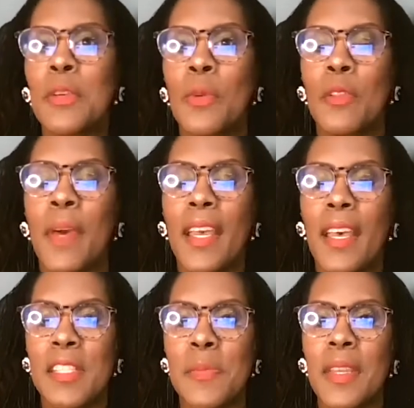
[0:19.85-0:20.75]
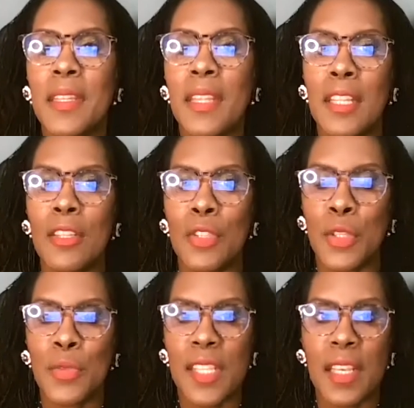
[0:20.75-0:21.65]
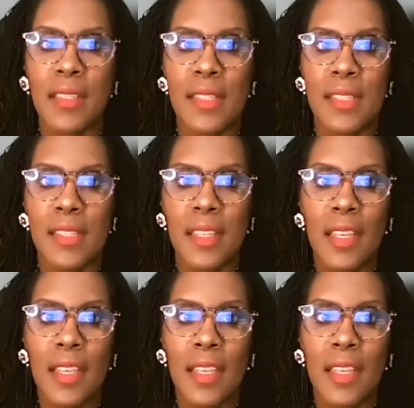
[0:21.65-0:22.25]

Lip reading: with my husband and two sons.